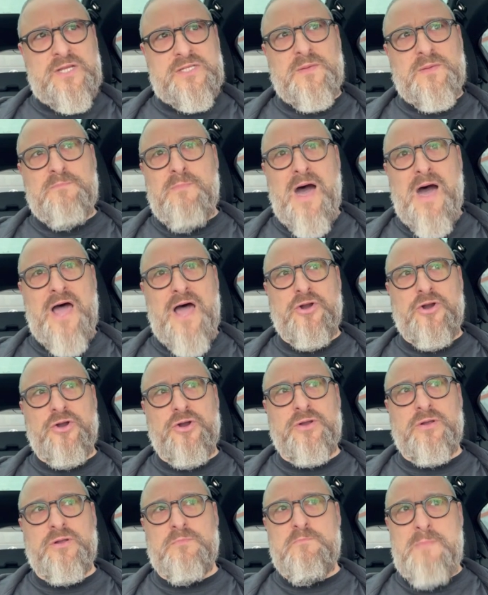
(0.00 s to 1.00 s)
is the
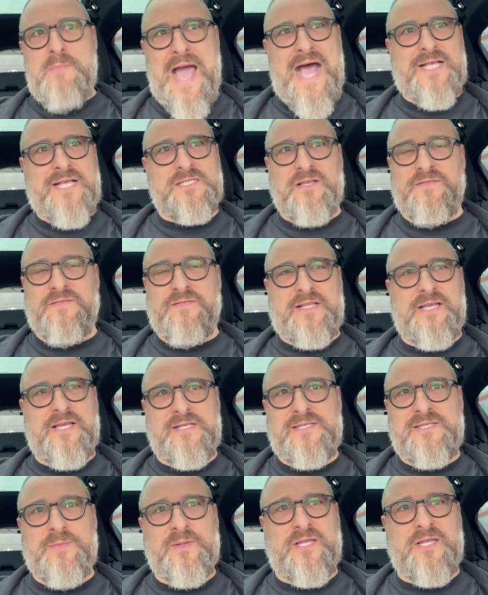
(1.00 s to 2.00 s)
modern mask of
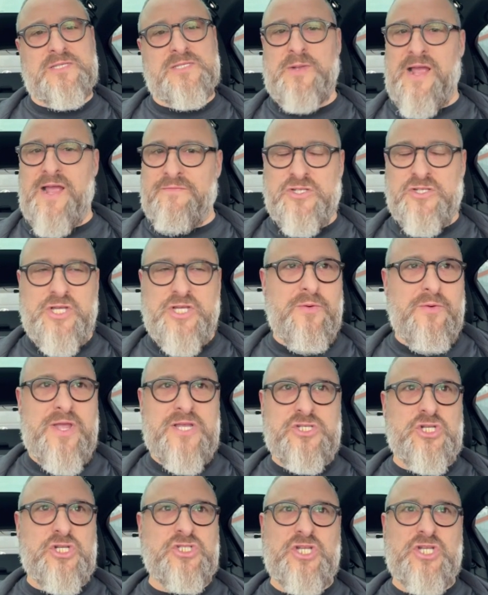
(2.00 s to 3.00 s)
anti-Semitism. In every
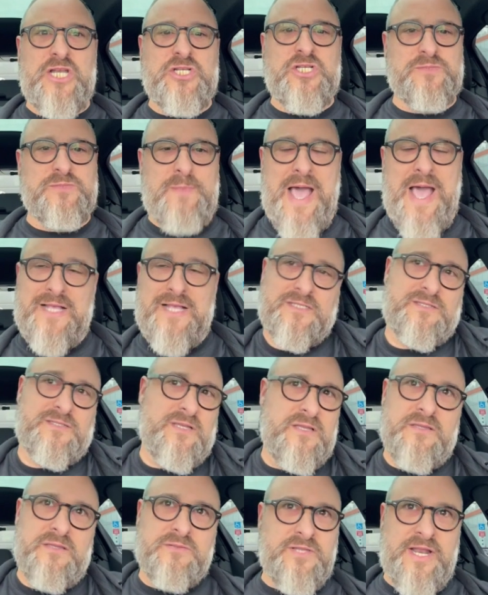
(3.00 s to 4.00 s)
generation, it changes masks.